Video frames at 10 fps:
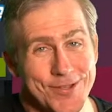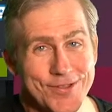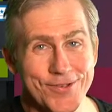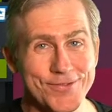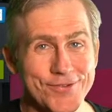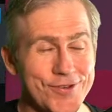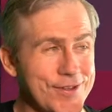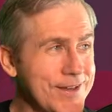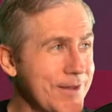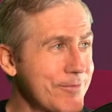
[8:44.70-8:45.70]
Goes to show you
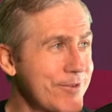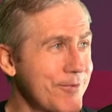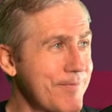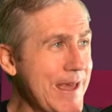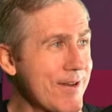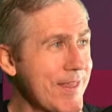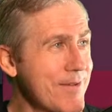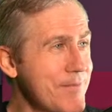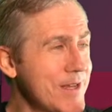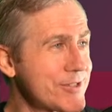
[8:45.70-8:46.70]
names don't matter that
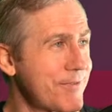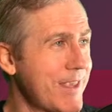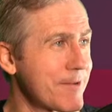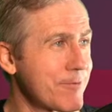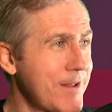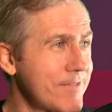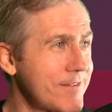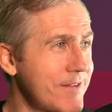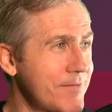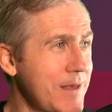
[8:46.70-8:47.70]
much. If you can't pronounce it,
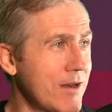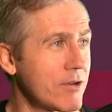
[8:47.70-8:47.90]
doesn't matter.